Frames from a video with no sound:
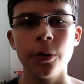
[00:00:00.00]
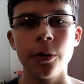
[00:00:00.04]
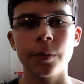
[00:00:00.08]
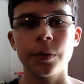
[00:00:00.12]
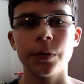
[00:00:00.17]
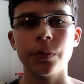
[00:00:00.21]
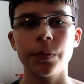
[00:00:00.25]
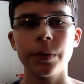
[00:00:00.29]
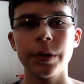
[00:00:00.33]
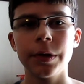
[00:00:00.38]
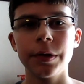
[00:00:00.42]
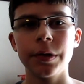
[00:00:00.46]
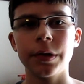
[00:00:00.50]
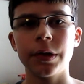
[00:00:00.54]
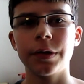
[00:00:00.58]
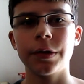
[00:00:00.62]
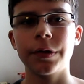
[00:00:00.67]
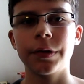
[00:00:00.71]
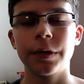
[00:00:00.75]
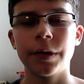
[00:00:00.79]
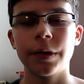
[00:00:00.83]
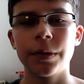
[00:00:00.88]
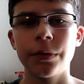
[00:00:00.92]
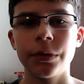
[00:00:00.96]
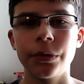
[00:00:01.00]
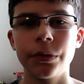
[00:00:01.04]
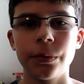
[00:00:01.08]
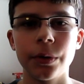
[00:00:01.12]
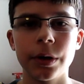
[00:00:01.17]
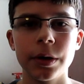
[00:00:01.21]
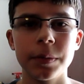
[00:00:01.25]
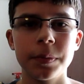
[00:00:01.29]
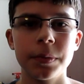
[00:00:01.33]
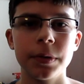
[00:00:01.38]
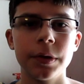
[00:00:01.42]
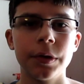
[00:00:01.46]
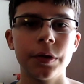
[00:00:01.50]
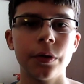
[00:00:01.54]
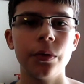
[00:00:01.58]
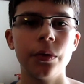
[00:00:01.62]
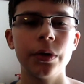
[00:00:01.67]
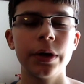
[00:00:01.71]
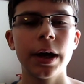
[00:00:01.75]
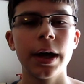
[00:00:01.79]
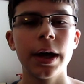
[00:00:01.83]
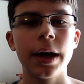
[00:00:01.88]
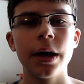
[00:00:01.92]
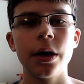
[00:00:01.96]
The reason the 720p is
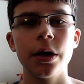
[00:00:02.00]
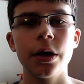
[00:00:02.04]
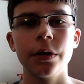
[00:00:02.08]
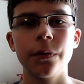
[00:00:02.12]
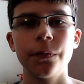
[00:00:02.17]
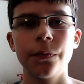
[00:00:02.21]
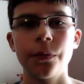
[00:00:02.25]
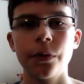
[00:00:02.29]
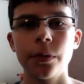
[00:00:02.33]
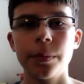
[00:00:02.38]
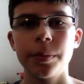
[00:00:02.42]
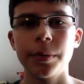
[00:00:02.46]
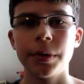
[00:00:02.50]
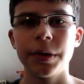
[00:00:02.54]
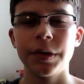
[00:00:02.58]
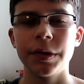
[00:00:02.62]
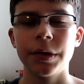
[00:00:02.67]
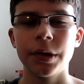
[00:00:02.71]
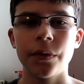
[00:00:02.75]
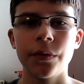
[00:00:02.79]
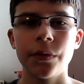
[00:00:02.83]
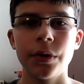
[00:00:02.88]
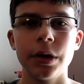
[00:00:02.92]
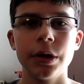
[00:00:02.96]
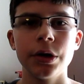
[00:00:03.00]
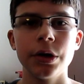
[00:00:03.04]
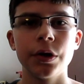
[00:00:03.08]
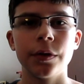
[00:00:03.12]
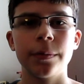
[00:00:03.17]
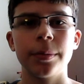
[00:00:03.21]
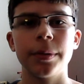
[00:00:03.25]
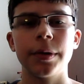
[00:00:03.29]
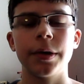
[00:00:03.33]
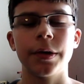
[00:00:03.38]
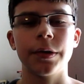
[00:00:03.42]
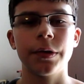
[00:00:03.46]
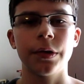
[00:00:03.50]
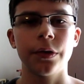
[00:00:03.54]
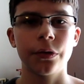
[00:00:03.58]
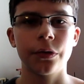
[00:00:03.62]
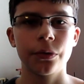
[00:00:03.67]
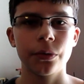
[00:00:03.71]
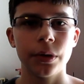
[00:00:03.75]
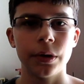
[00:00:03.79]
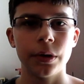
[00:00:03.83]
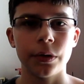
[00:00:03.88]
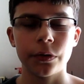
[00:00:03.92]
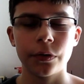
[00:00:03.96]
okay on the 4.7 inch is because the
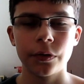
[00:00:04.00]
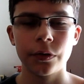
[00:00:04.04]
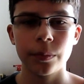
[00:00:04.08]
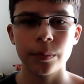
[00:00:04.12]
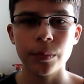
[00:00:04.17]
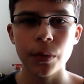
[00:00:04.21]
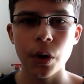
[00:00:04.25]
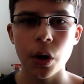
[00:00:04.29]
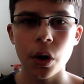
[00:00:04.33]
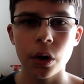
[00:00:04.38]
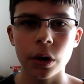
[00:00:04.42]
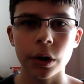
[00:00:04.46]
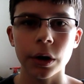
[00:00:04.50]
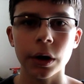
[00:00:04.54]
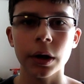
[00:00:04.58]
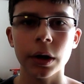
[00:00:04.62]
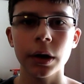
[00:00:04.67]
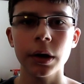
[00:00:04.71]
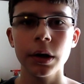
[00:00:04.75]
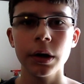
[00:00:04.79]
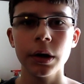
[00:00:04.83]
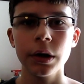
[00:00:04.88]
screen is smaller,